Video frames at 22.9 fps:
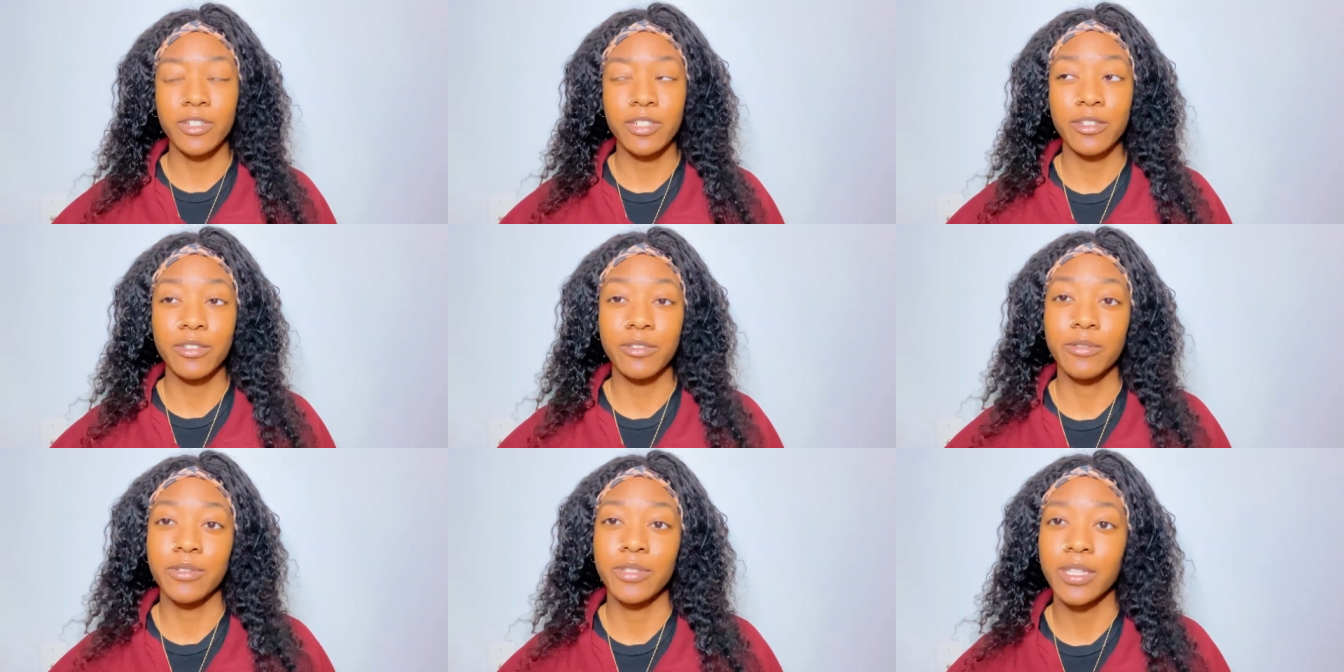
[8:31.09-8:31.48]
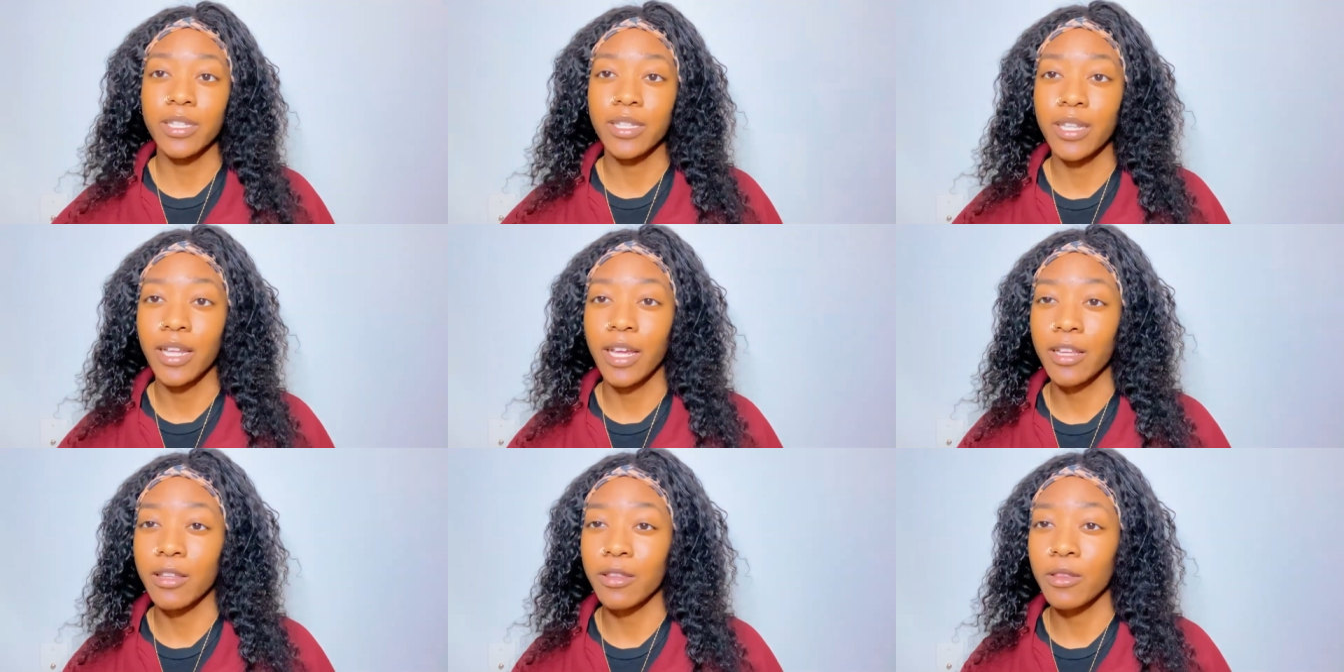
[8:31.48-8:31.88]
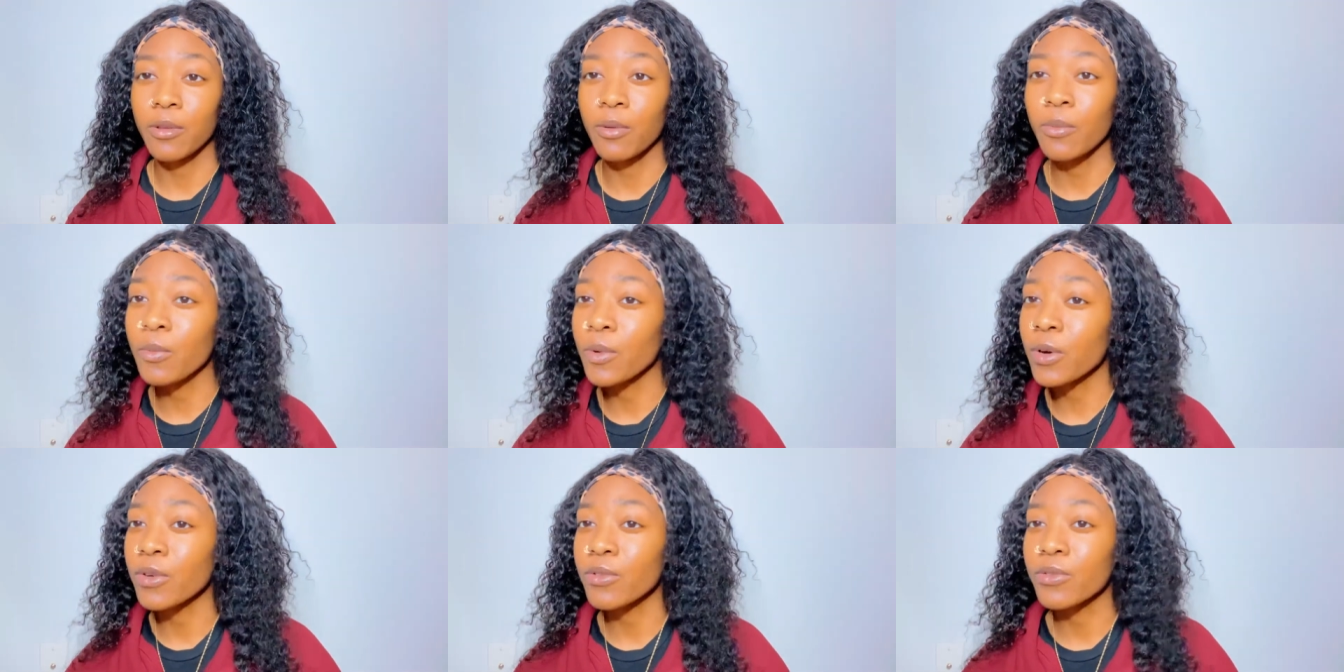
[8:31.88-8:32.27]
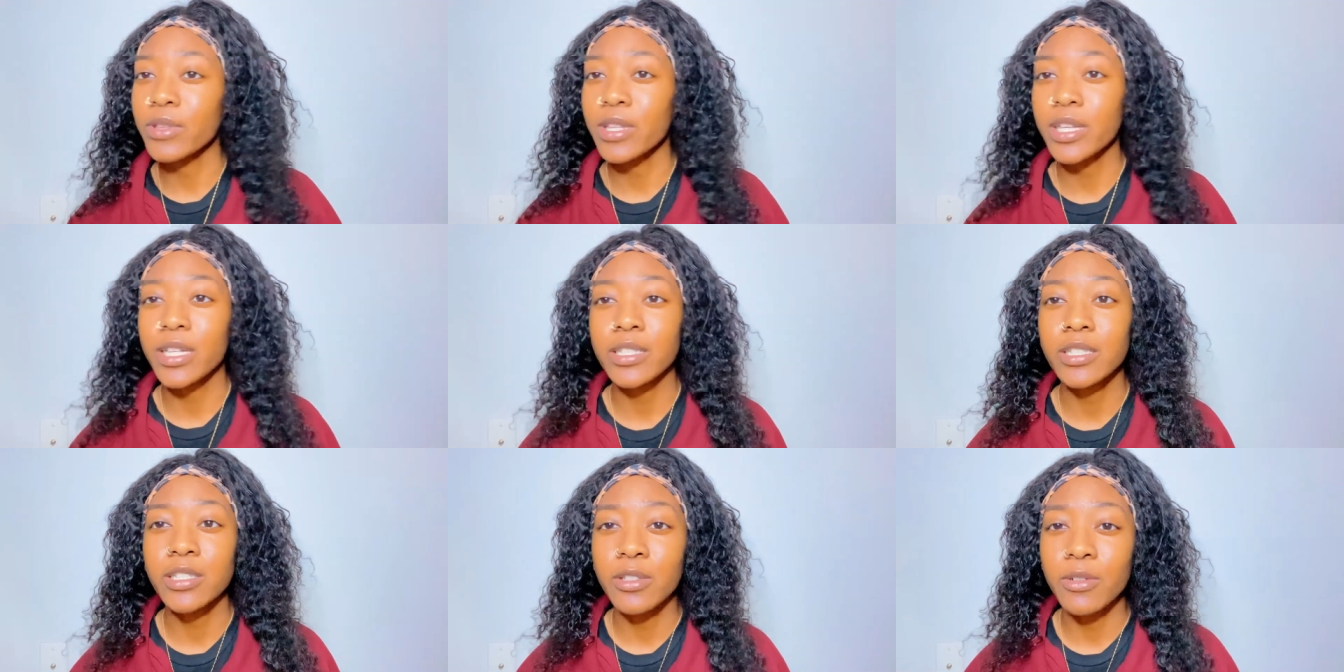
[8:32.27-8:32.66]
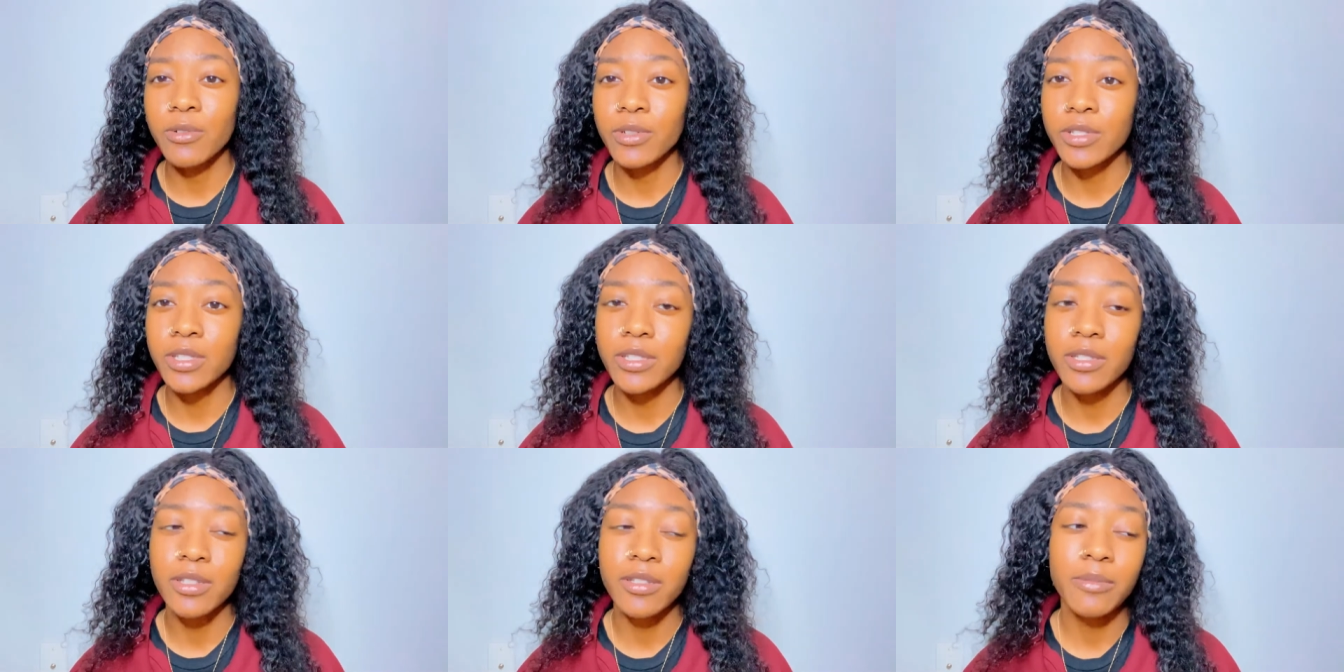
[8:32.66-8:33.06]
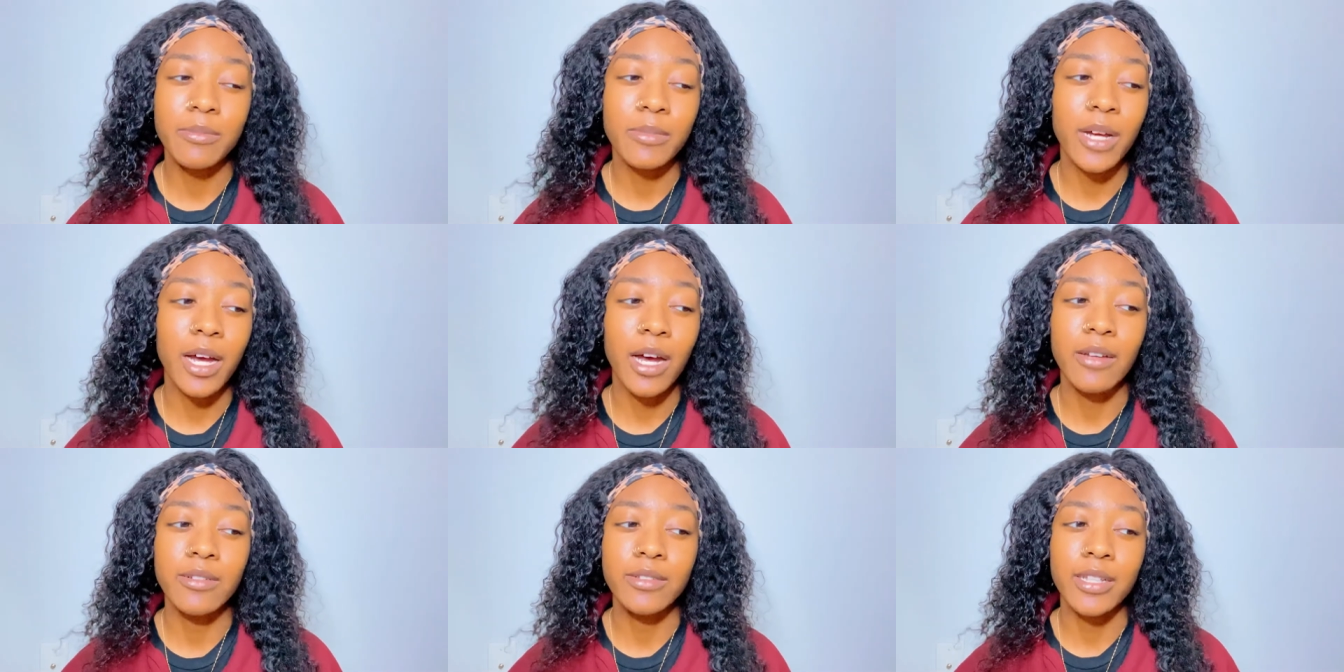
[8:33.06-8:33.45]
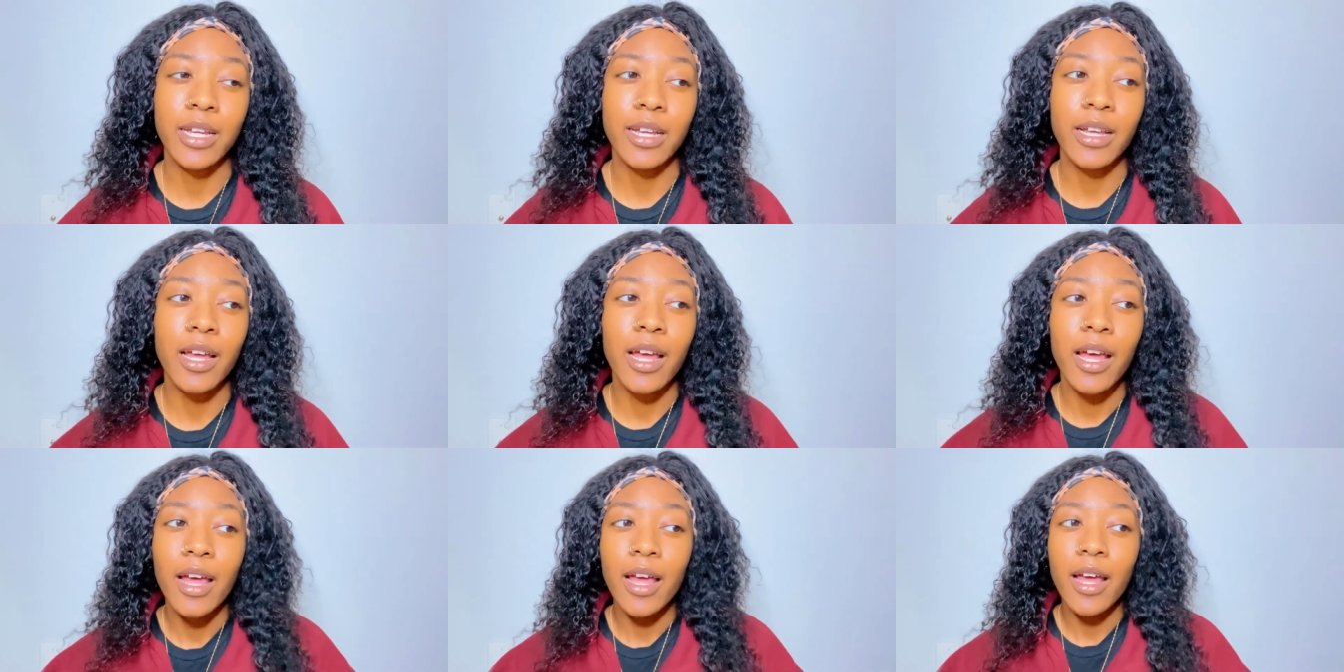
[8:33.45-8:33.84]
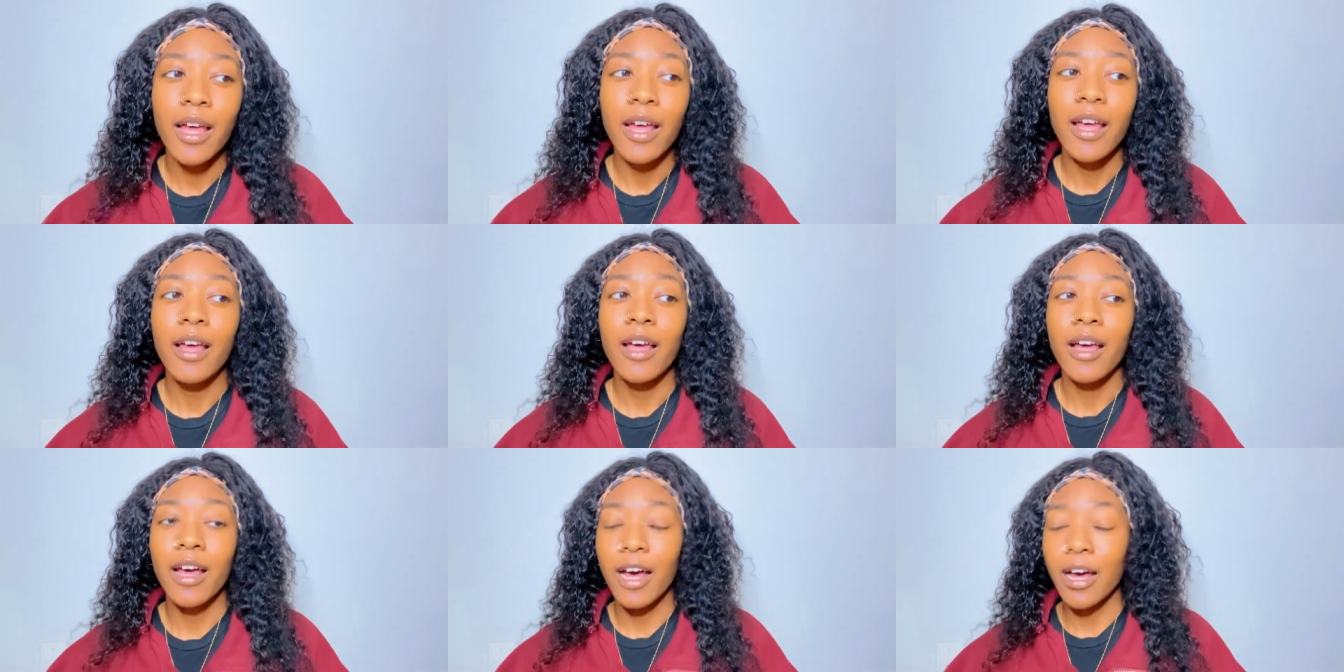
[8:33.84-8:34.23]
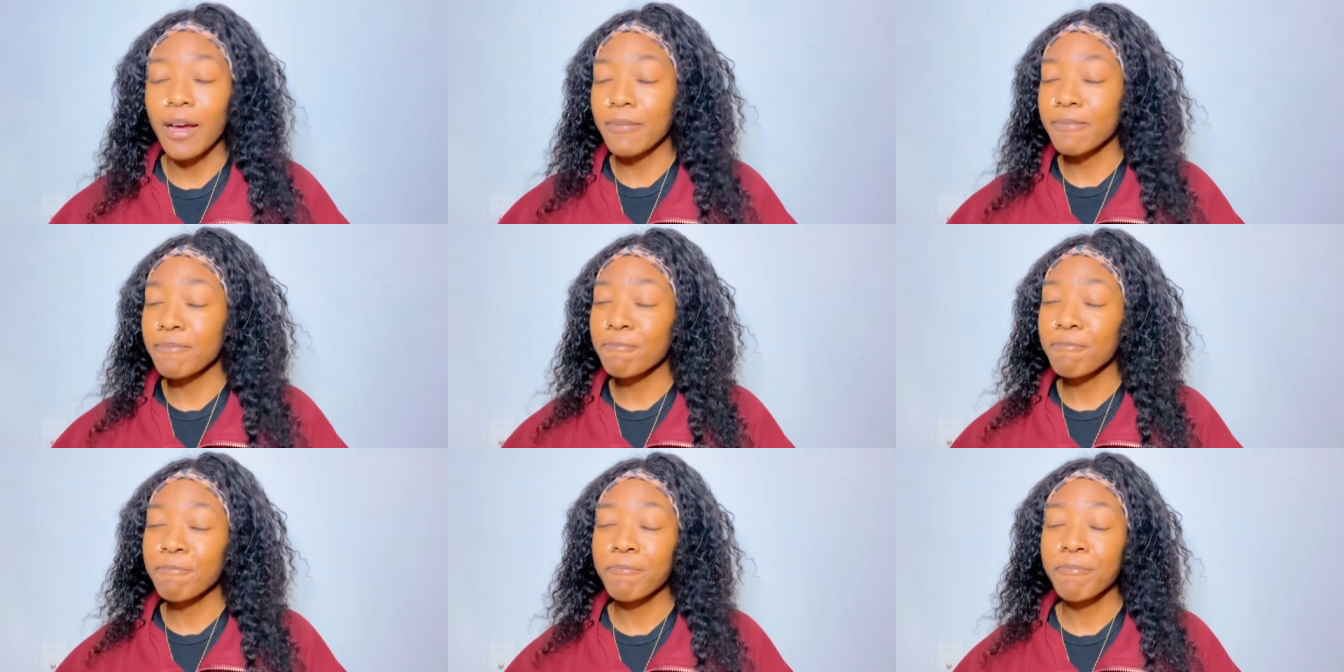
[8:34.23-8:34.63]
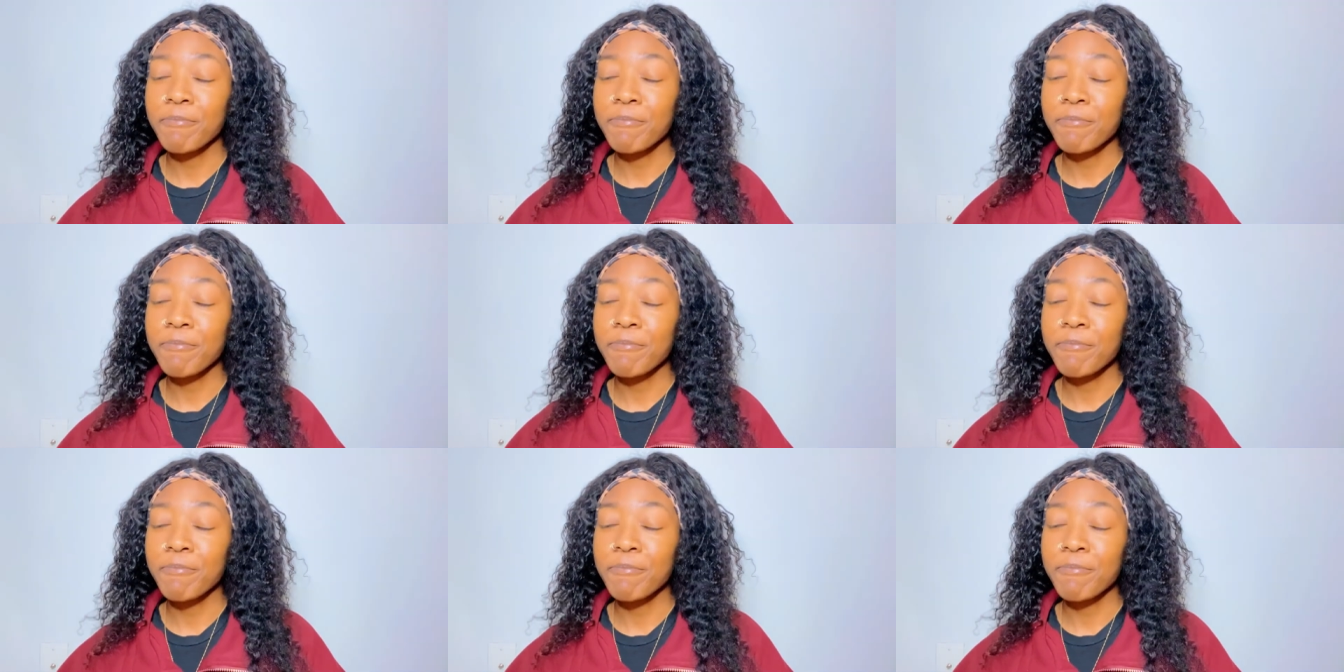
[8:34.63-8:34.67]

you see like the wrong things doing to them. I was like, um,